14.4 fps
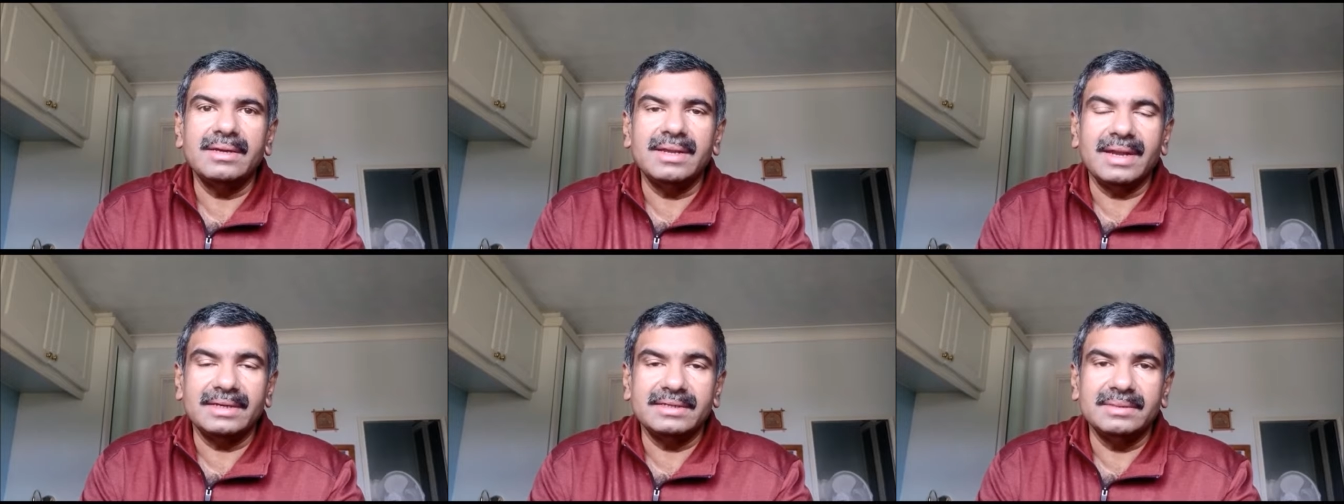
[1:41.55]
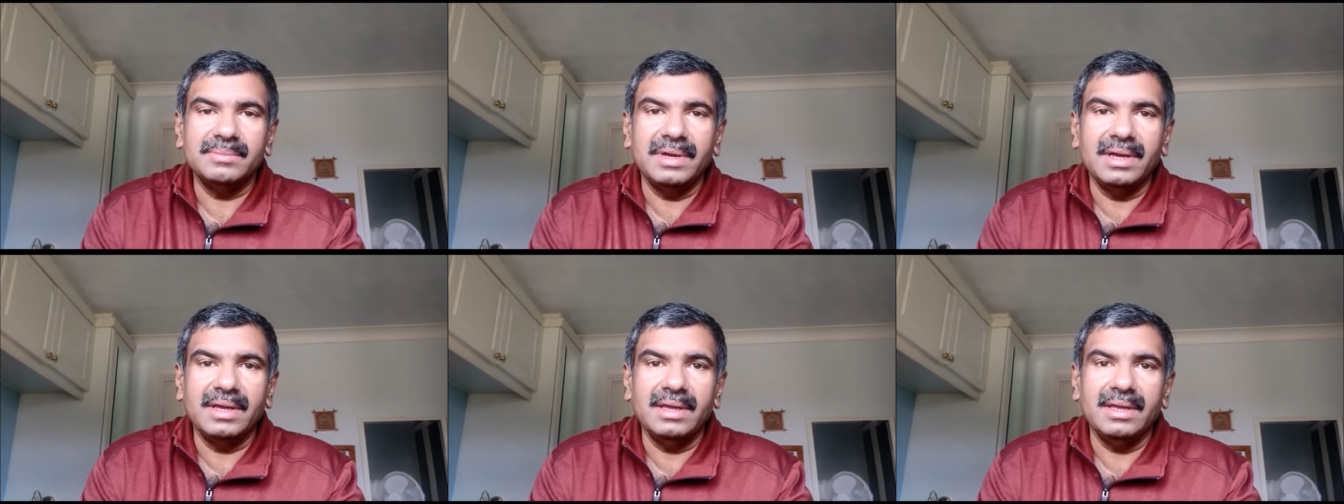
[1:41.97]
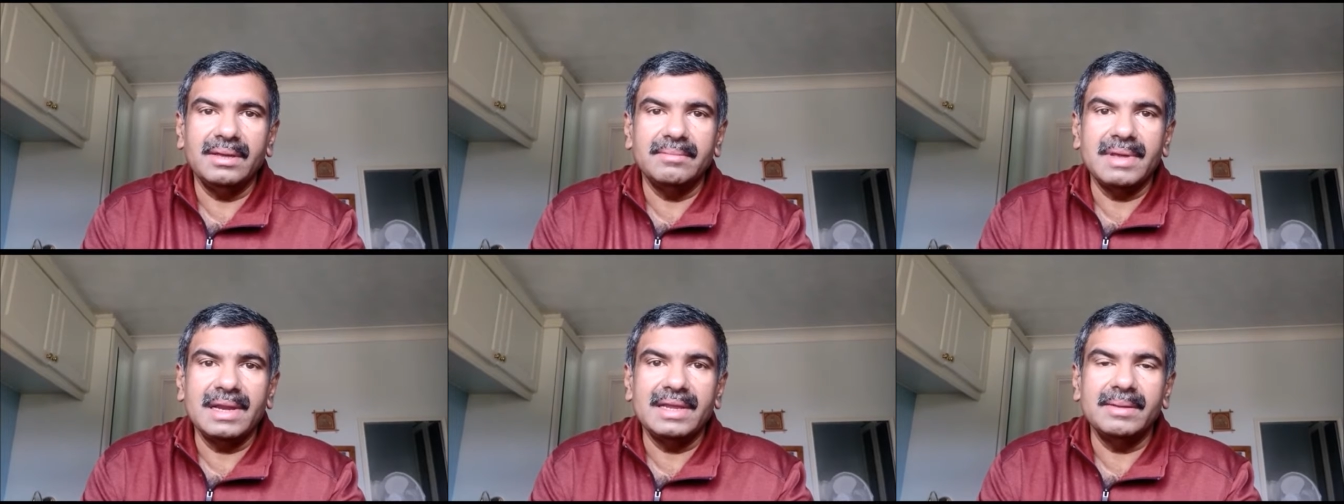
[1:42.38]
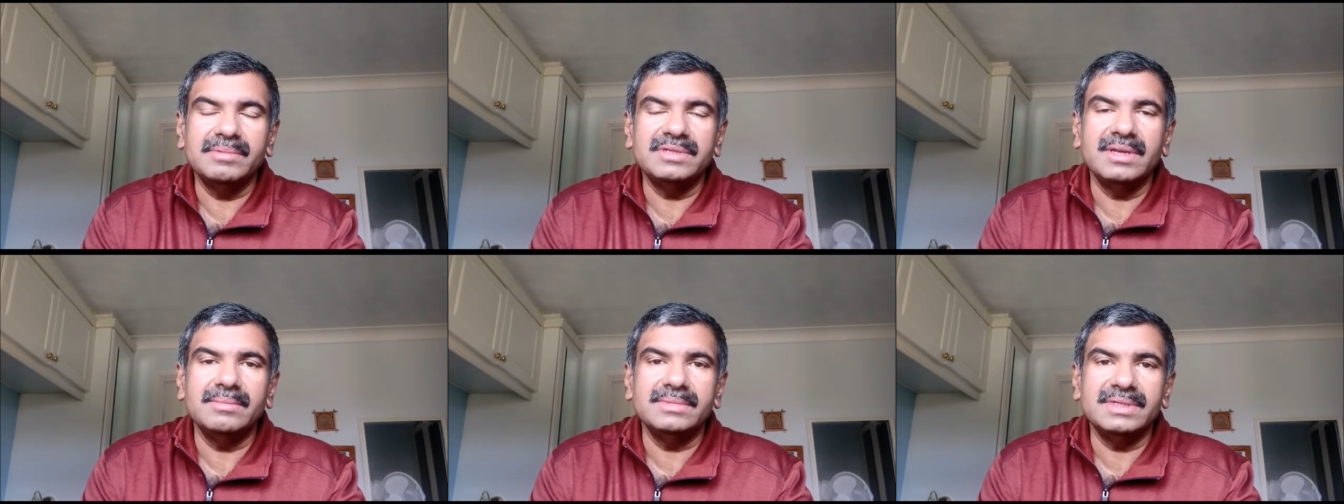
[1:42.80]
directed by mel
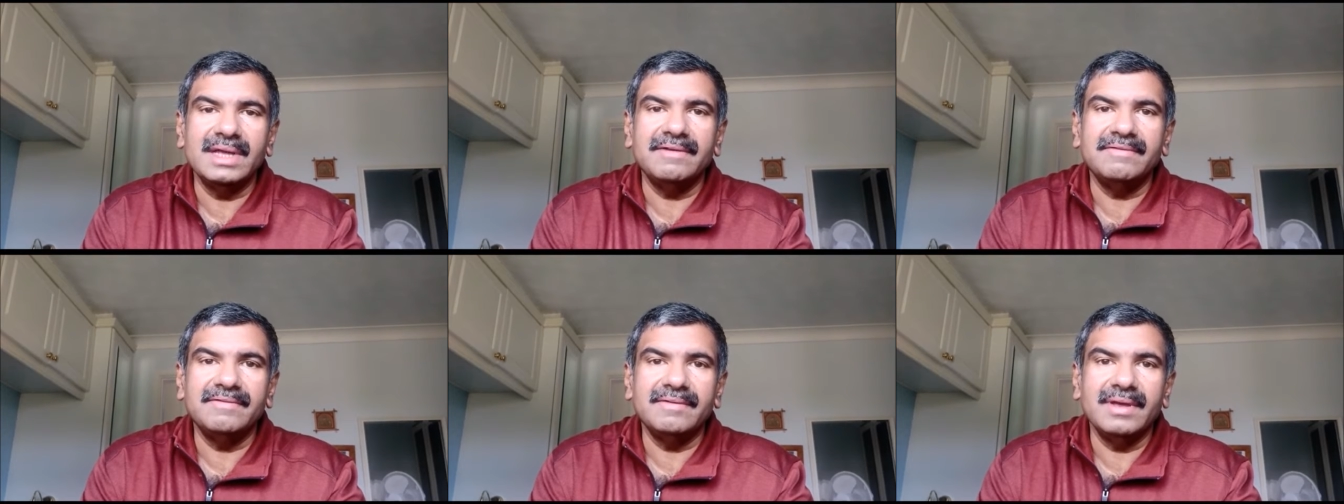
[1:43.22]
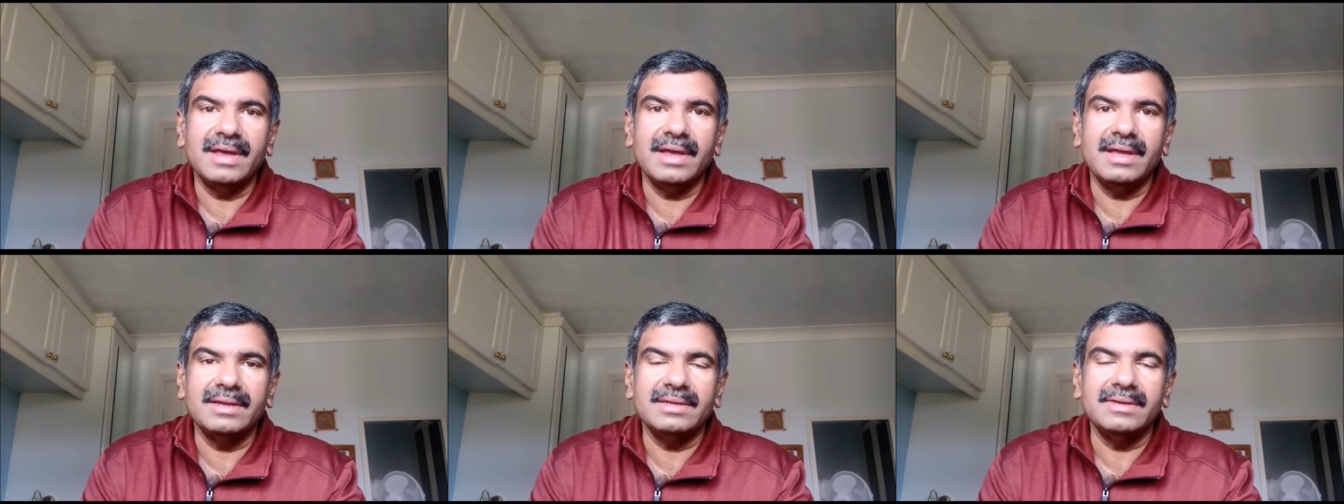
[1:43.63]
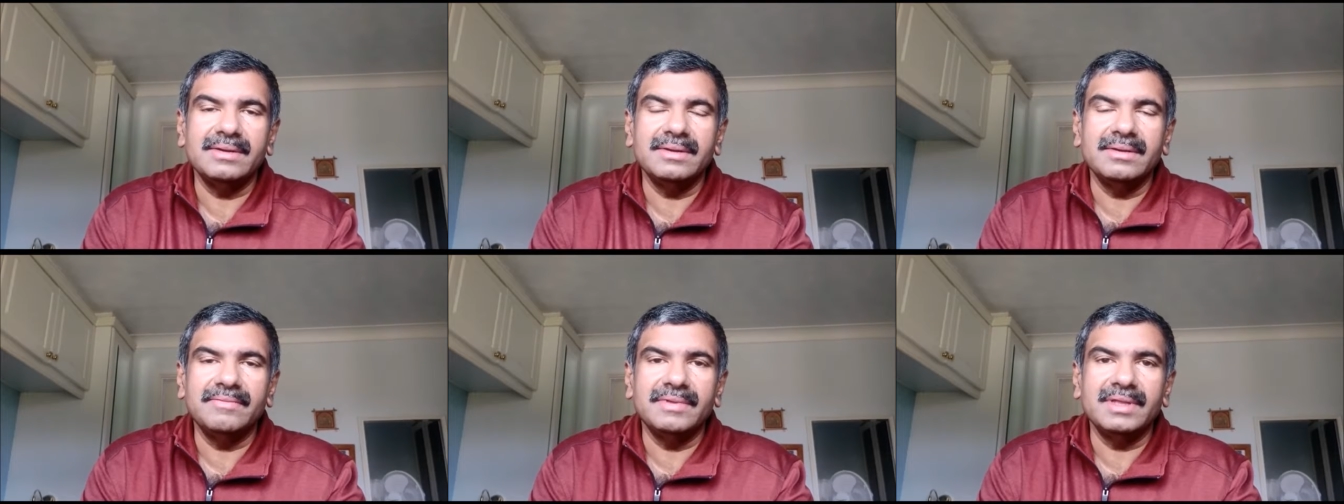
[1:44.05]
gibson himself and